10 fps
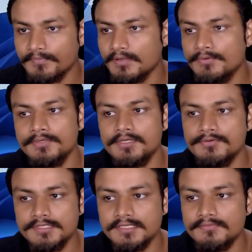who
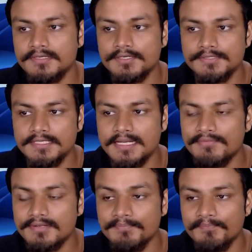uses Windows
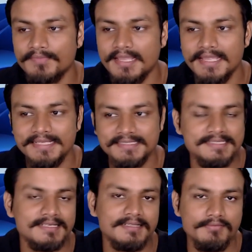11
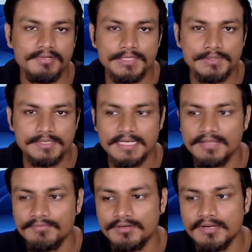hates the Windows
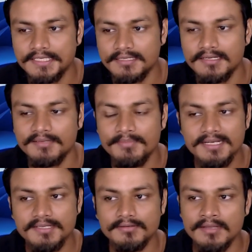11 right-click
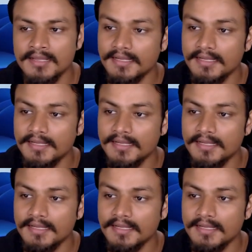menu